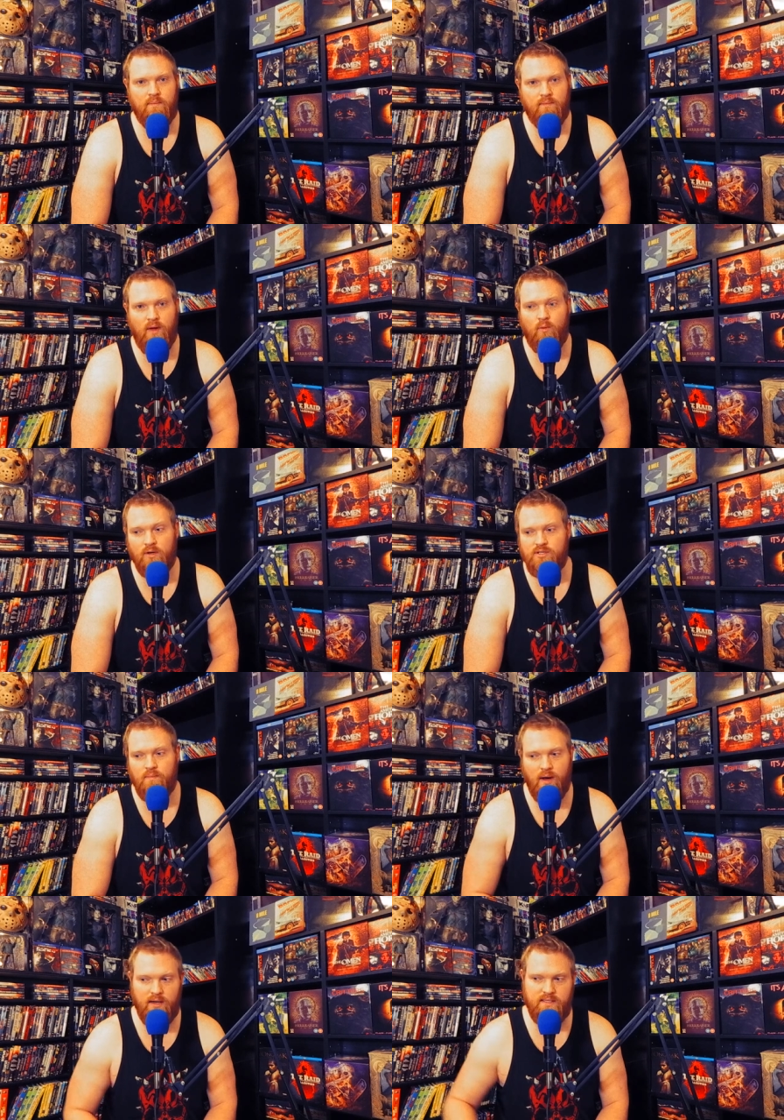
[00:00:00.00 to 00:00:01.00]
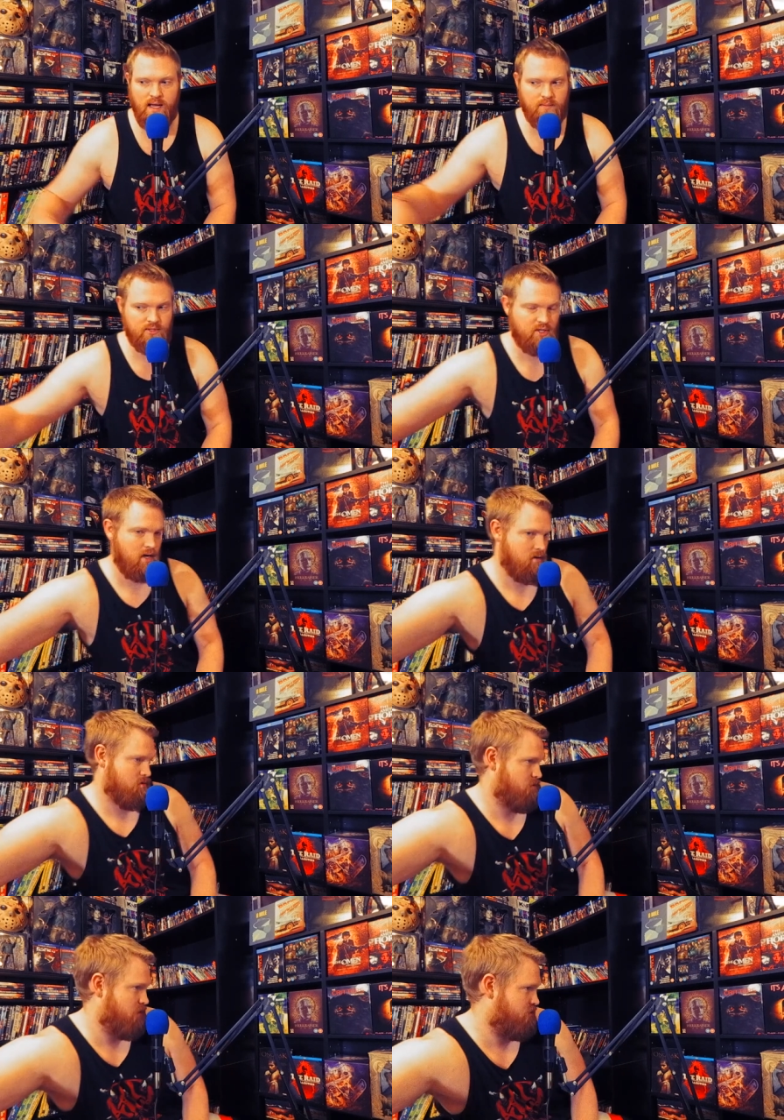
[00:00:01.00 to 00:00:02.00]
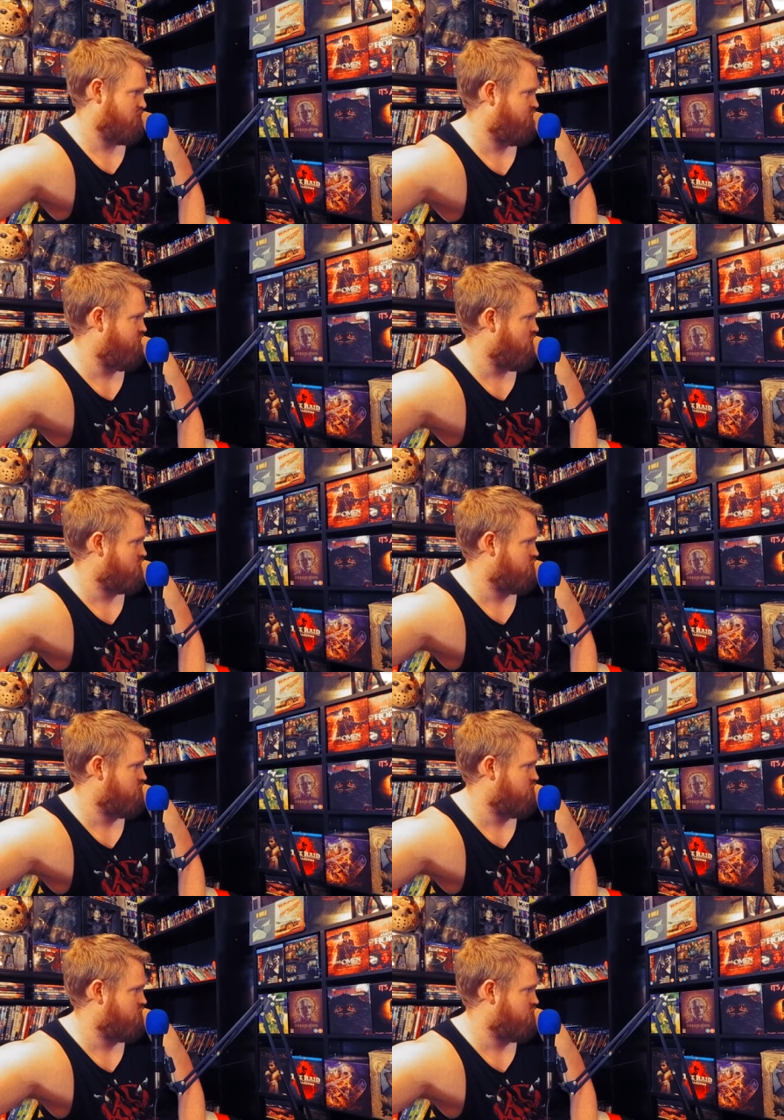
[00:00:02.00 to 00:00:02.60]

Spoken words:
Like Once Upon a Time in China. Let me hit the fuck